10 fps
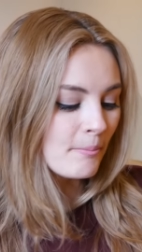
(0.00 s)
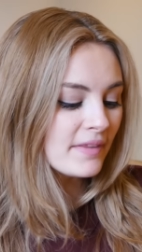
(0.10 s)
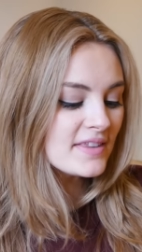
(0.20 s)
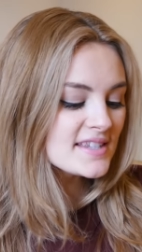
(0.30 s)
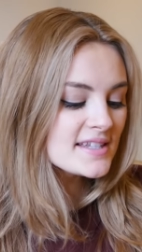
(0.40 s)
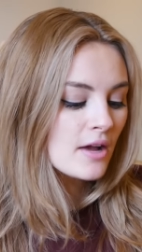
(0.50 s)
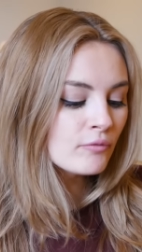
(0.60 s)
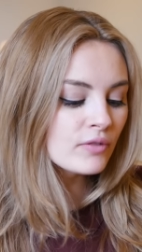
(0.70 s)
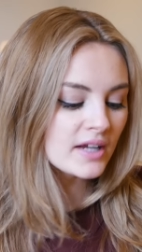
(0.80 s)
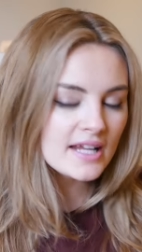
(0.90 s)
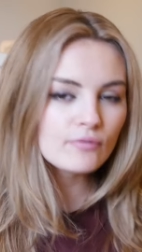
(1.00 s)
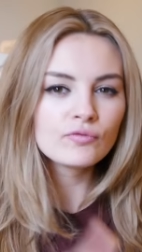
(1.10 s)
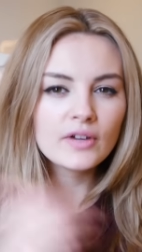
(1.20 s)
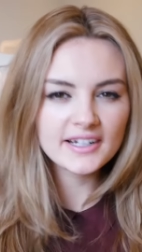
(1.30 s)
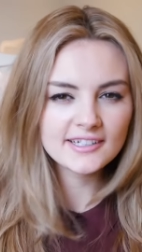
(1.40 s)
But this is a
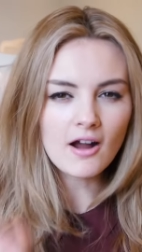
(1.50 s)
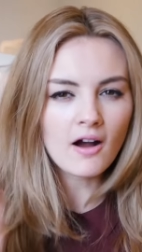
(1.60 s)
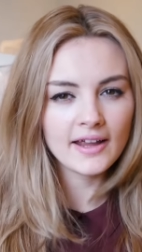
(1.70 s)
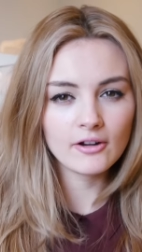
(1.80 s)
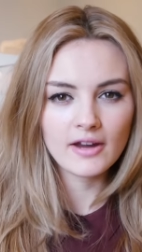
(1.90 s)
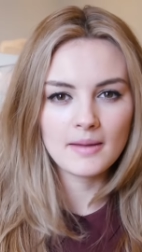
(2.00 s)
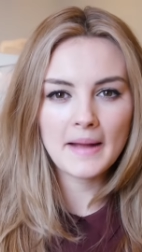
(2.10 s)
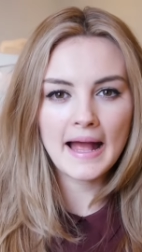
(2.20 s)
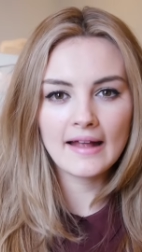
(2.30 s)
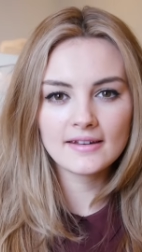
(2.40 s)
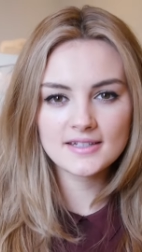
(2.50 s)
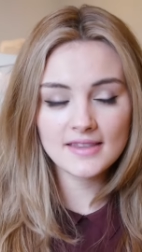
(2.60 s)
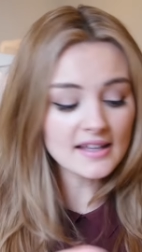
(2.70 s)
really rich eye cream and